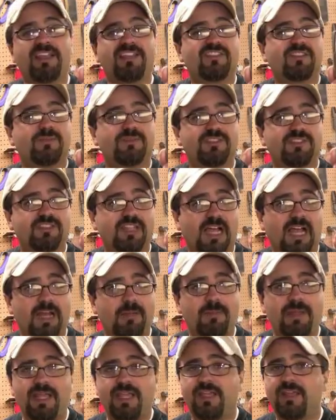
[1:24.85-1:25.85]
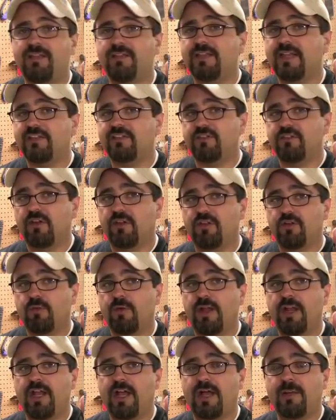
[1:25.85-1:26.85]
like some sign making, that's another
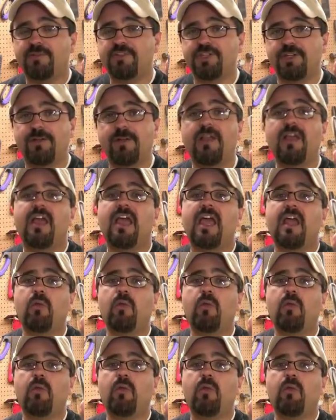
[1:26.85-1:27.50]
great option.